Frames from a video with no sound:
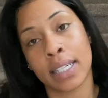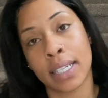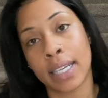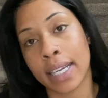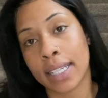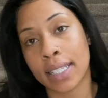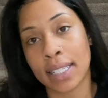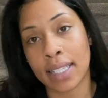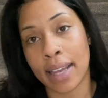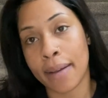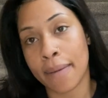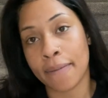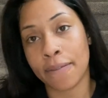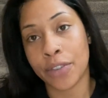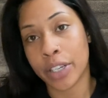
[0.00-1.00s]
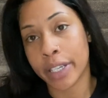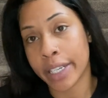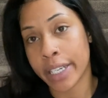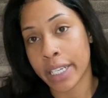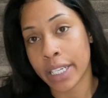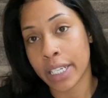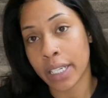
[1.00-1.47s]
get some
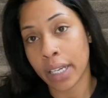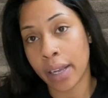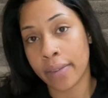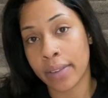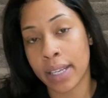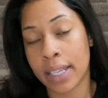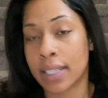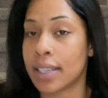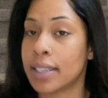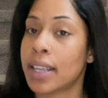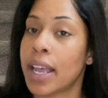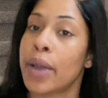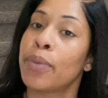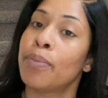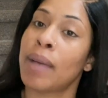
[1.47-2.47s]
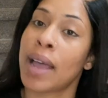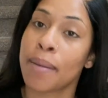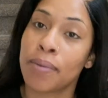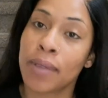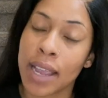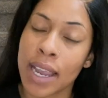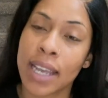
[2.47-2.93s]
footage of this because I my
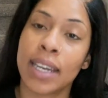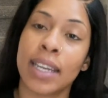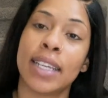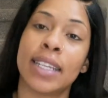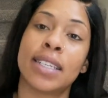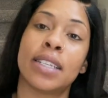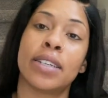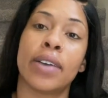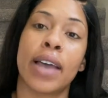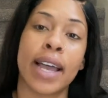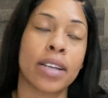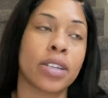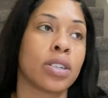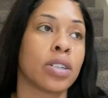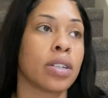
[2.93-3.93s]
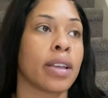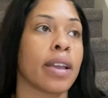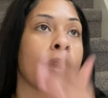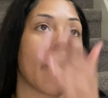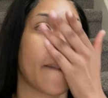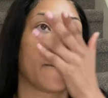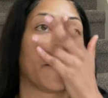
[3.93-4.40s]
plan is to
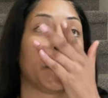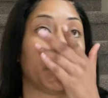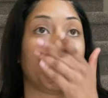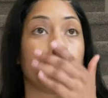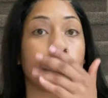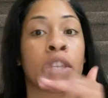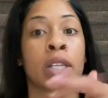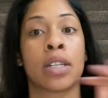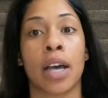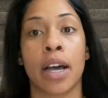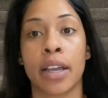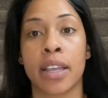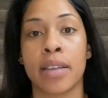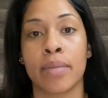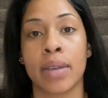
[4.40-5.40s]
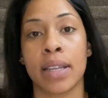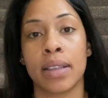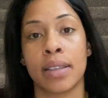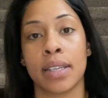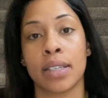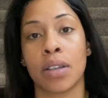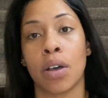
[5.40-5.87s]
actually document
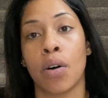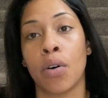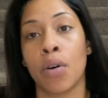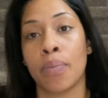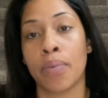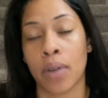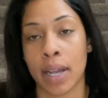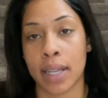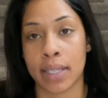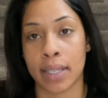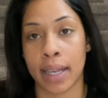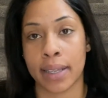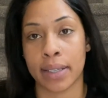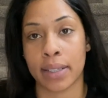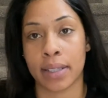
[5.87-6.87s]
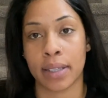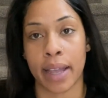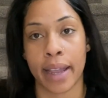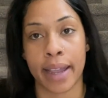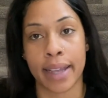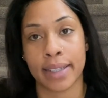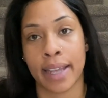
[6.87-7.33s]
this whole process.
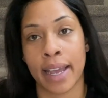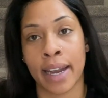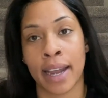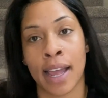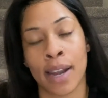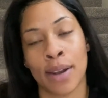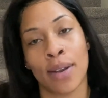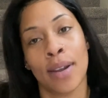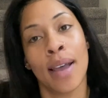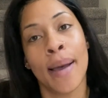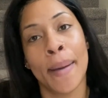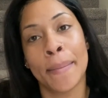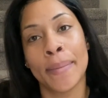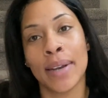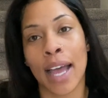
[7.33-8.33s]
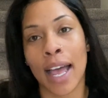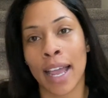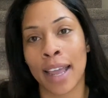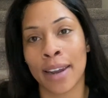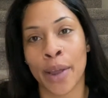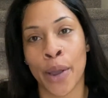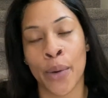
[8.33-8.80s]
Like I said, I'm not
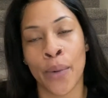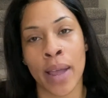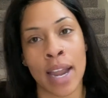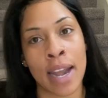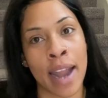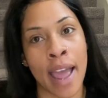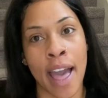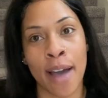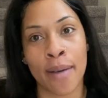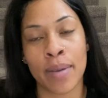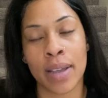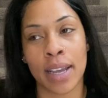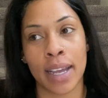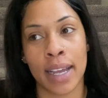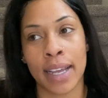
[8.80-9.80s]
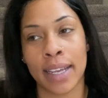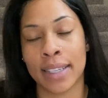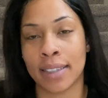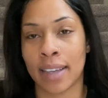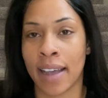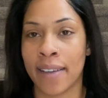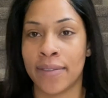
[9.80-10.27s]
gonna quit now because
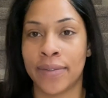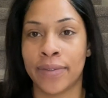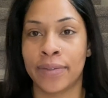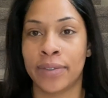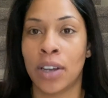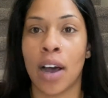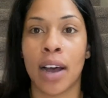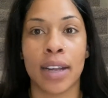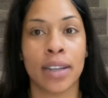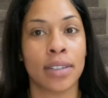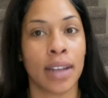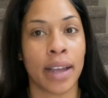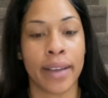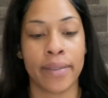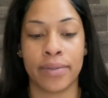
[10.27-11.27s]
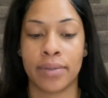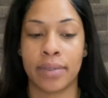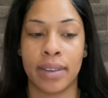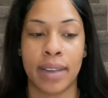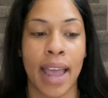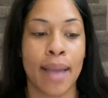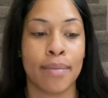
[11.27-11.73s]
I've gone, I've
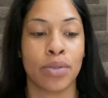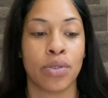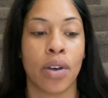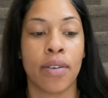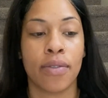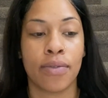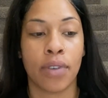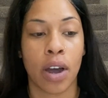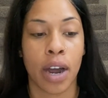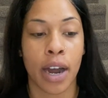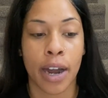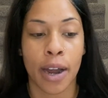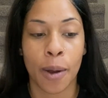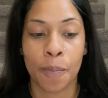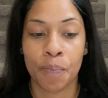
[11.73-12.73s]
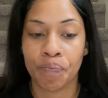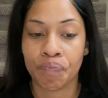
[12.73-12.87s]
came so far